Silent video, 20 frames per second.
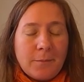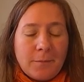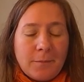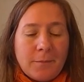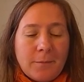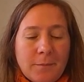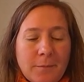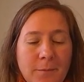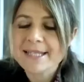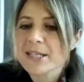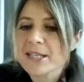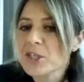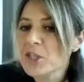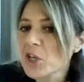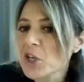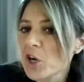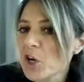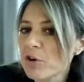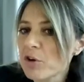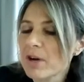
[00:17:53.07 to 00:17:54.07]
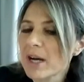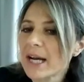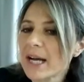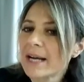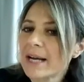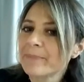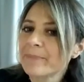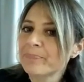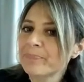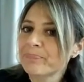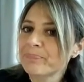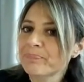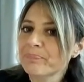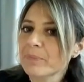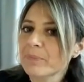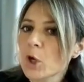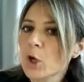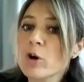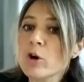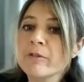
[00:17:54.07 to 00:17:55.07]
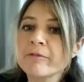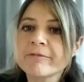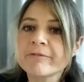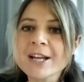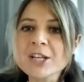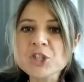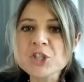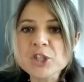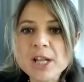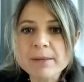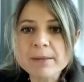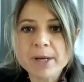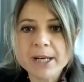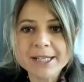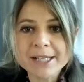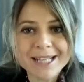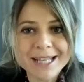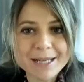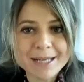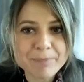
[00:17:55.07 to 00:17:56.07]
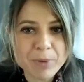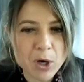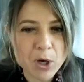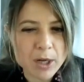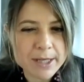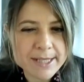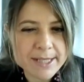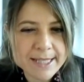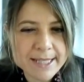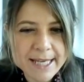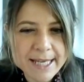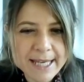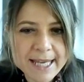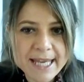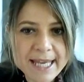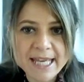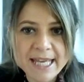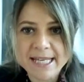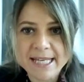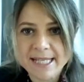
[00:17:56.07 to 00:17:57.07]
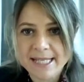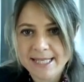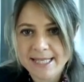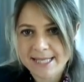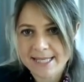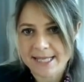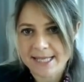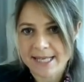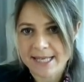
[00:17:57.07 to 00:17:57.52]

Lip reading: Yes, so conventional monetary policy is